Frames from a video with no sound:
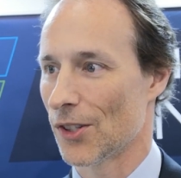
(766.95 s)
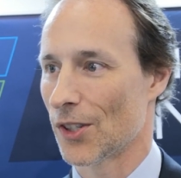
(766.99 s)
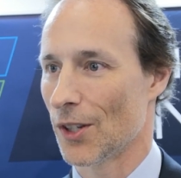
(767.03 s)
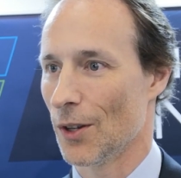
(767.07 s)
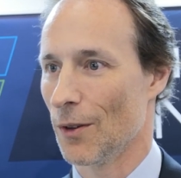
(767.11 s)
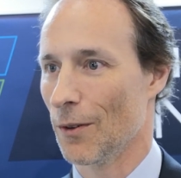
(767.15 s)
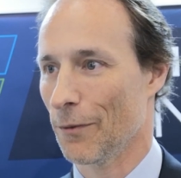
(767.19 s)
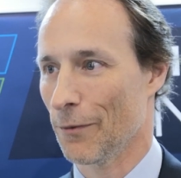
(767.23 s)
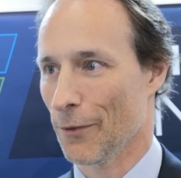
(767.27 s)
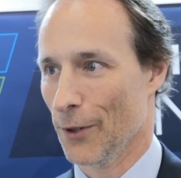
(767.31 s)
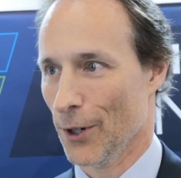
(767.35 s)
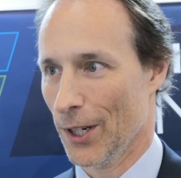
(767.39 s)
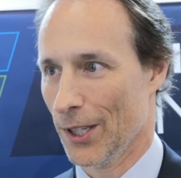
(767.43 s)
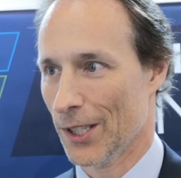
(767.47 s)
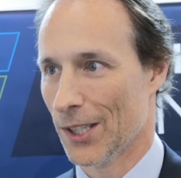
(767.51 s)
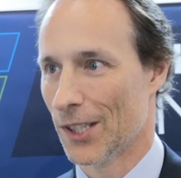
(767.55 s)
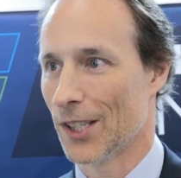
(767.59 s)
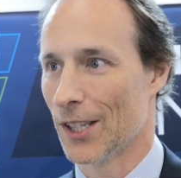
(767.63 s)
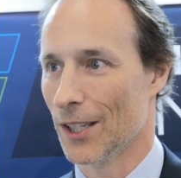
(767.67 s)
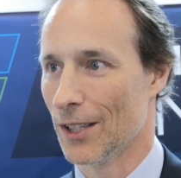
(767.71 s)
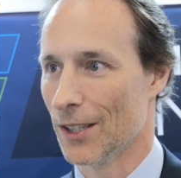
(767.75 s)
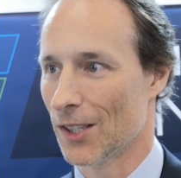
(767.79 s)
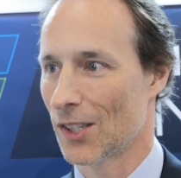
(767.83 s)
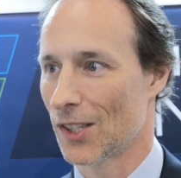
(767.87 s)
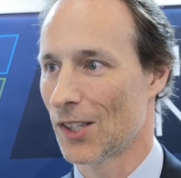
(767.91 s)
So for
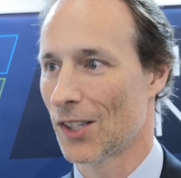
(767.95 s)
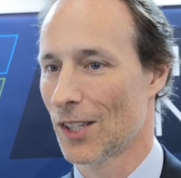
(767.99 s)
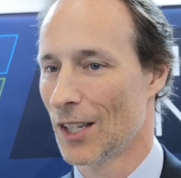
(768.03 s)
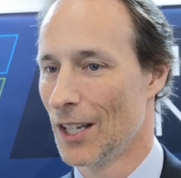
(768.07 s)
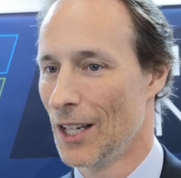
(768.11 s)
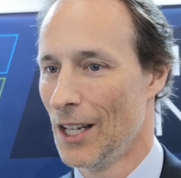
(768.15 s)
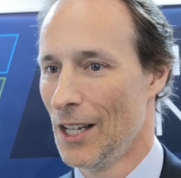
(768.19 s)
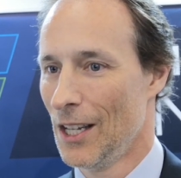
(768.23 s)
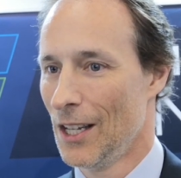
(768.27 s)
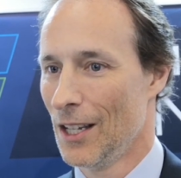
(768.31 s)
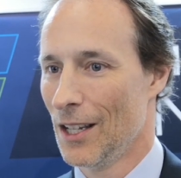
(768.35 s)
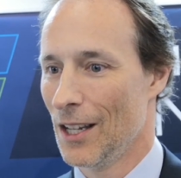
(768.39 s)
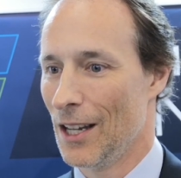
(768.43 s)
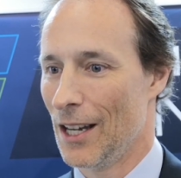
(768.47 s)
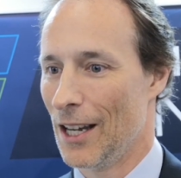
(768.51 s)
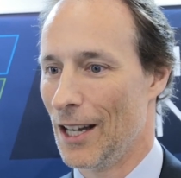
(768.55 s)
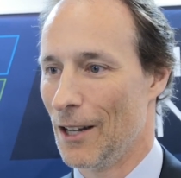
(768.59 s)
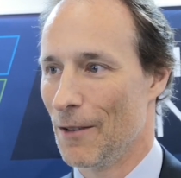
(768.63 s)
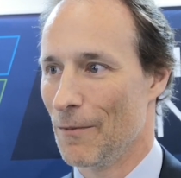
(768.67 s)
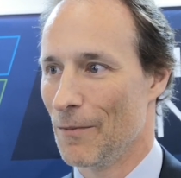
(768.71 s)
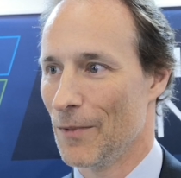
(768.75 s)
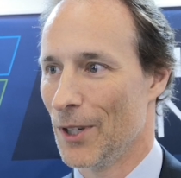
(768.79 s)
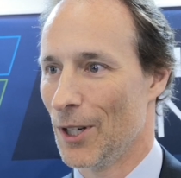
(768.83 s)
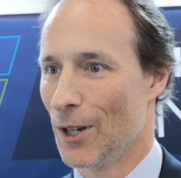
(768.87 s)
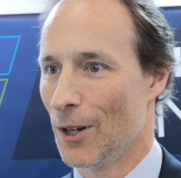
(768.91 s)
instance,
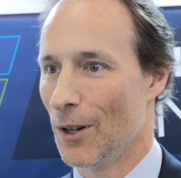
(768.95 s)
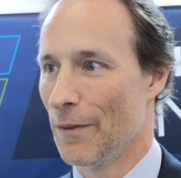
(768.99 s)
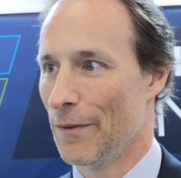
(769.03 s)
you know,